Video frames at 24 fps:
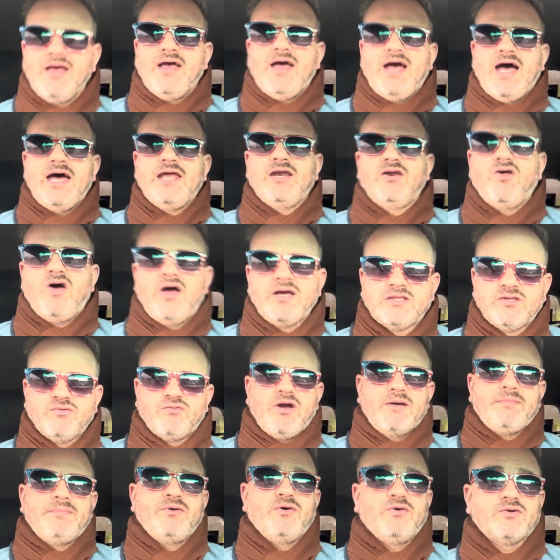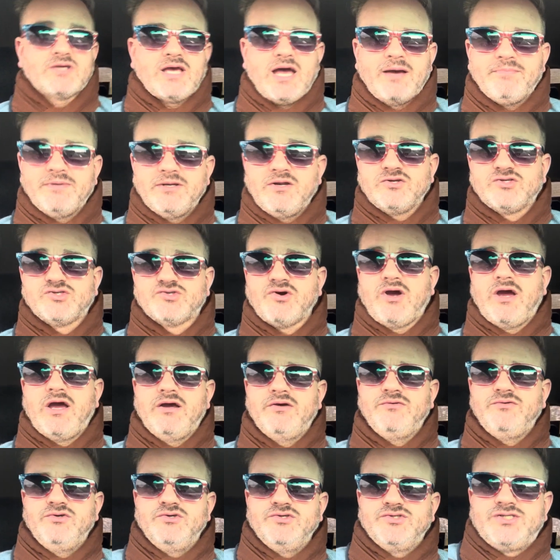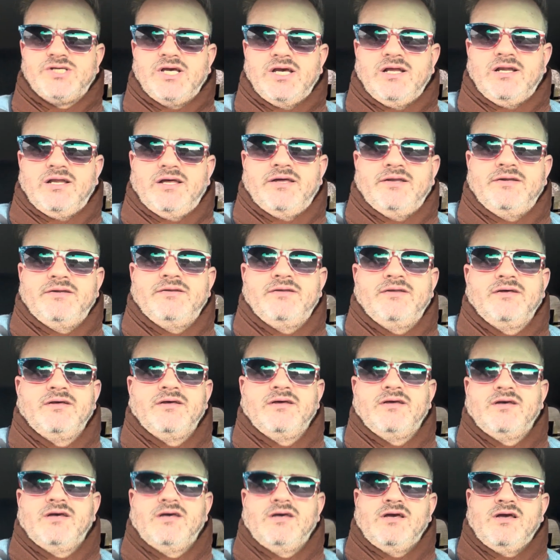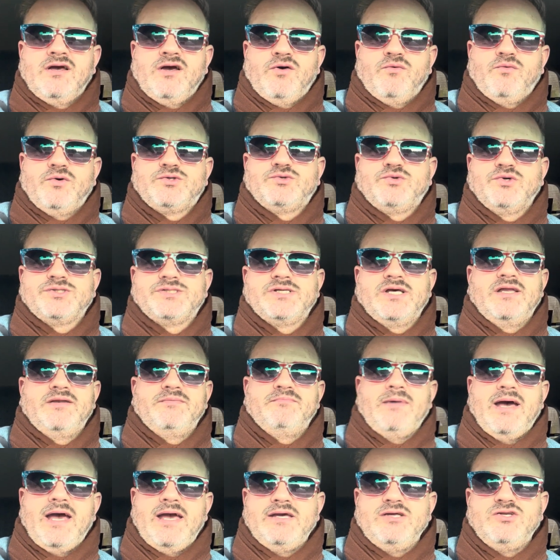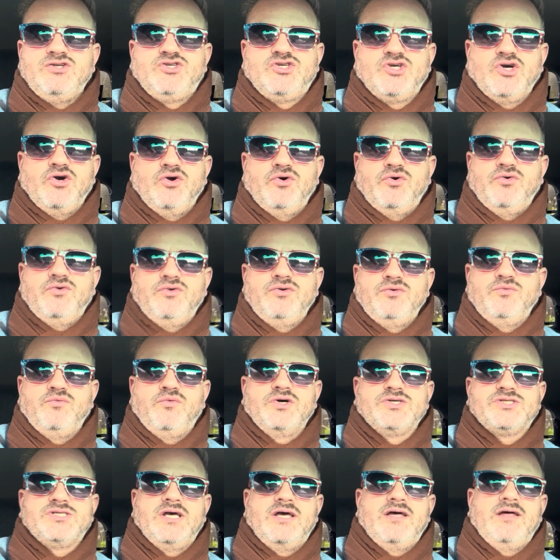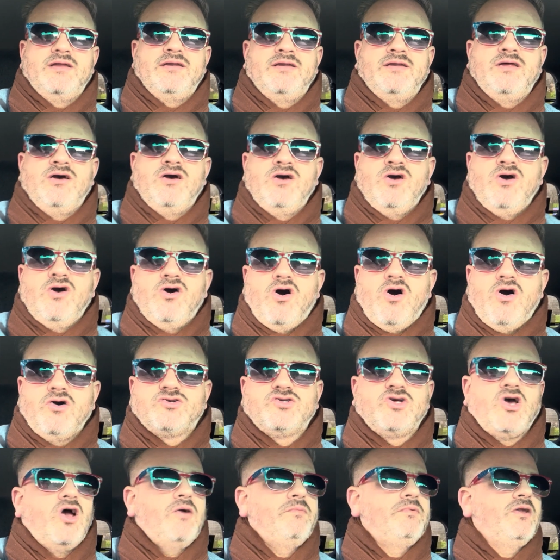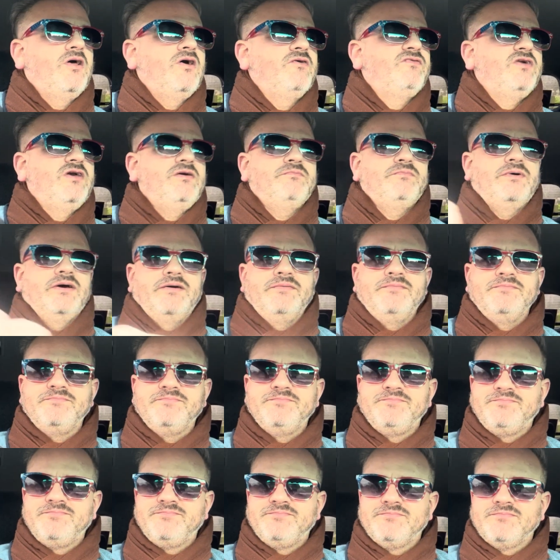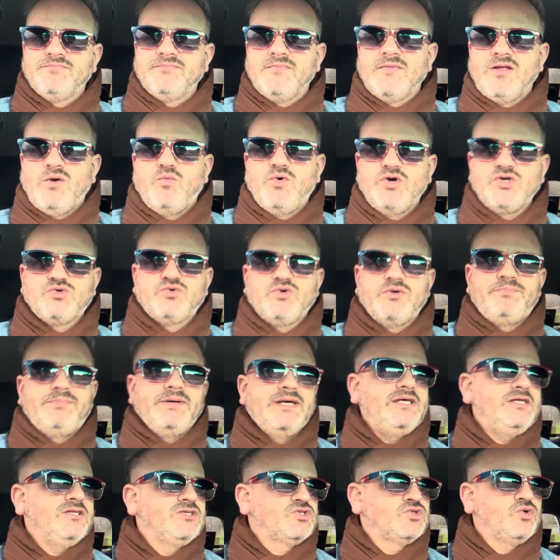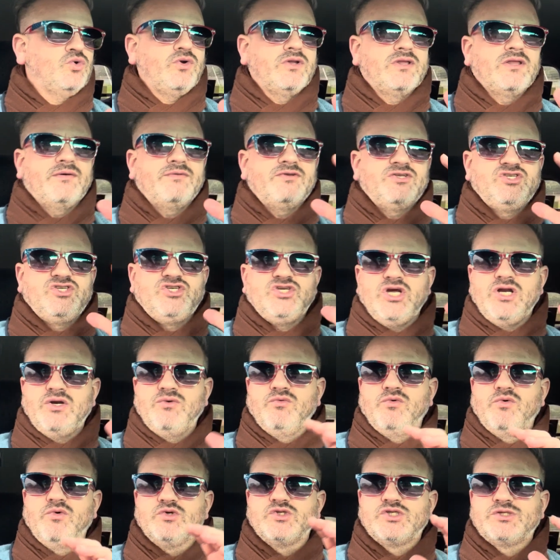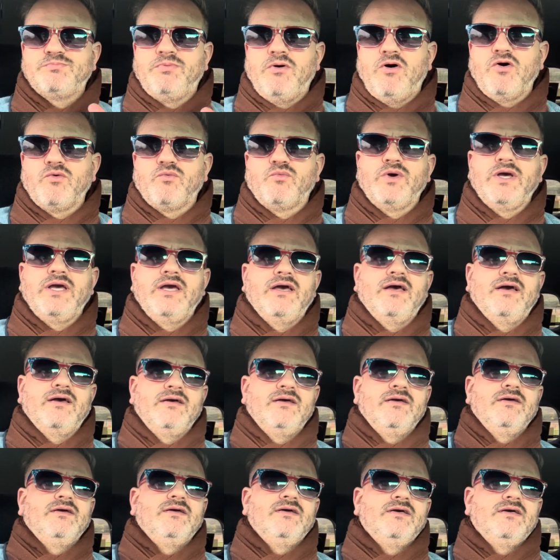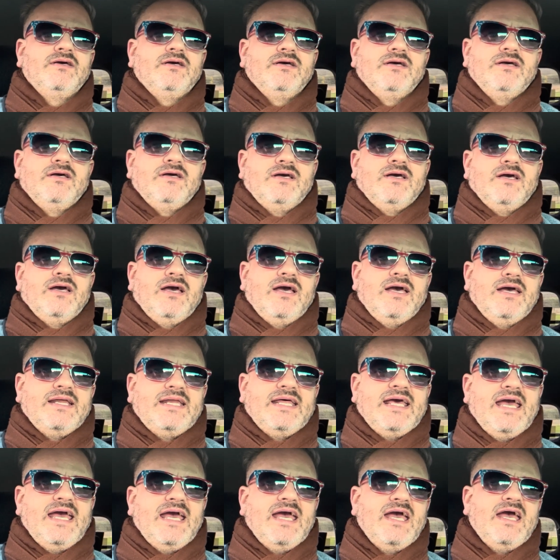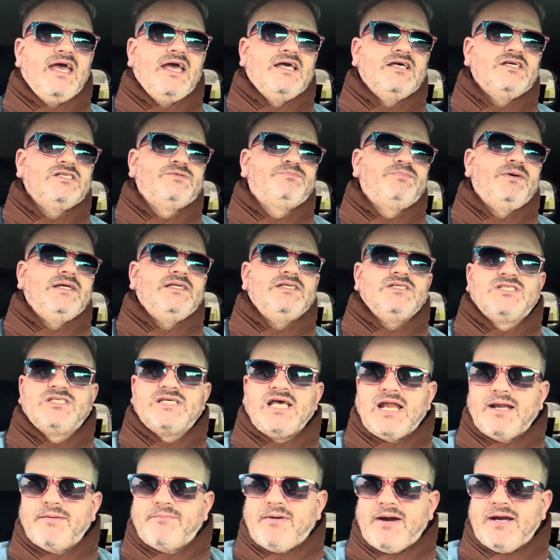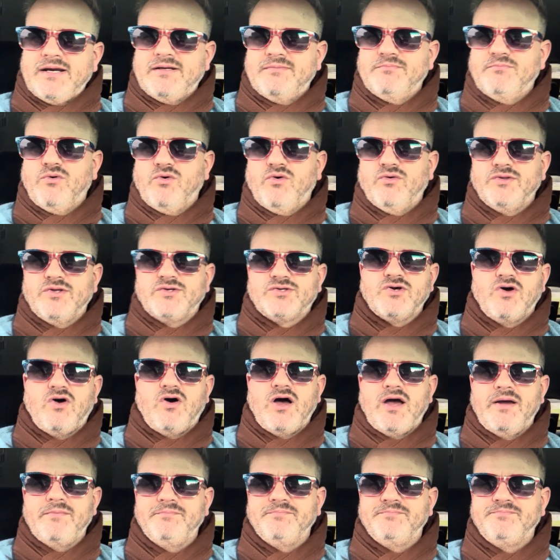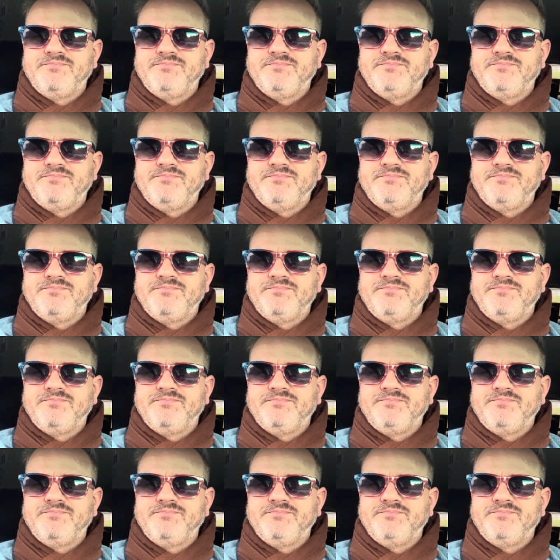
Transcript: unlike the Rugby World Cup in Australia and New Zealand, which was in May, June, was in October, November, which would be sort of the general spot where it has been celebrated more of the time.